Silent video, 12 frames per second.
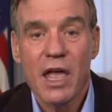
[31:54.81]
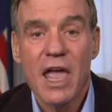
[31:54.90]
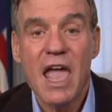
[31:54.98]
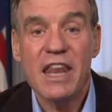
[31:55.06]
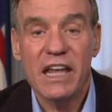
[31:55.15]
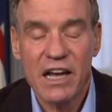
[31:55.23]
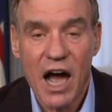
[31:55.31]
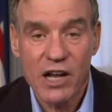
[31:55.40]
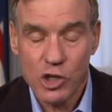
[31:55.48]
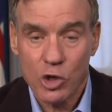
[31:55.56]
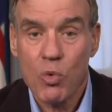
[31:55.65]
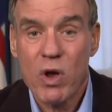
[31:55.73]
any
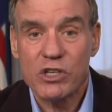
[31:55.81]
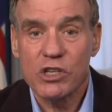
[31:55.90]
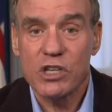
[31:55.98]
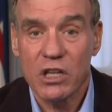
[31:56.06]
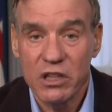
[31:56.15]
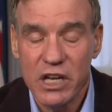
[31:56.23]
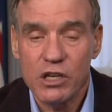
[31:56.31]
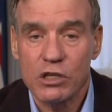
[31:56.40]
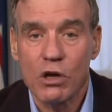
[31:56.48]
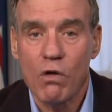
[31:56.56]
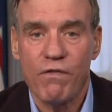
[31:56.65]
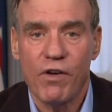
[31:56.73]
consequences, at least
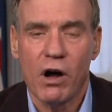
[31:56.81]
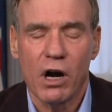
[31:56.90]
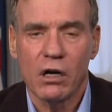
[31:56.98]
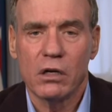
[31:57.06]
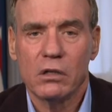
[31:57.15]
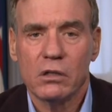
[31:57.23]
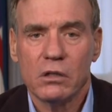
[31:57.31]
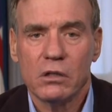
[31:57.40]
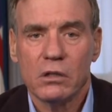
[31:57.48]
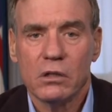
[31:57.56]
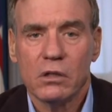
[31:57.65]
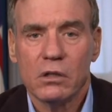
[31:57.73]
so far,
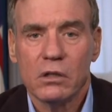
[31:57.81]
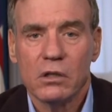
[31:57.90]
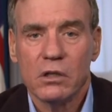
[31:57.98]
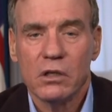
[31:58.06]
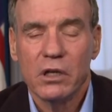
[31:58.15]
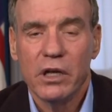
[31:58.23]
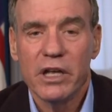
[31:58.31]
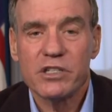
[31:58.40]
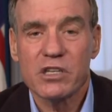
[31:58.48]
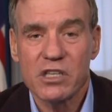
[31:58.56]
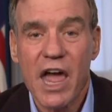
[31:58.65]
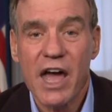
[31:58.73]
it's a
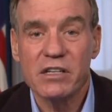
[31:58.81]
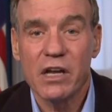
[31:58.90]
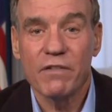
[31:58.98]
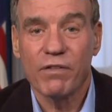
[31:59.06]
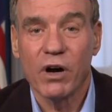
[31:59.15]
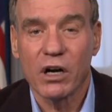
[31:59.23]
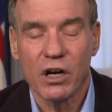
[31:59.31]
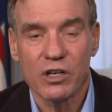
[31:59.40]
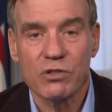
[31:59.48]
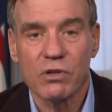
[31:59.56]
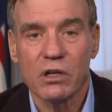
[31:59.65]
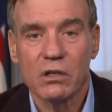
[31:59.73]
sad day for our
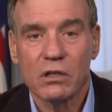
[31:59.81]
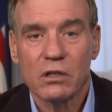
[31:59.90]
country.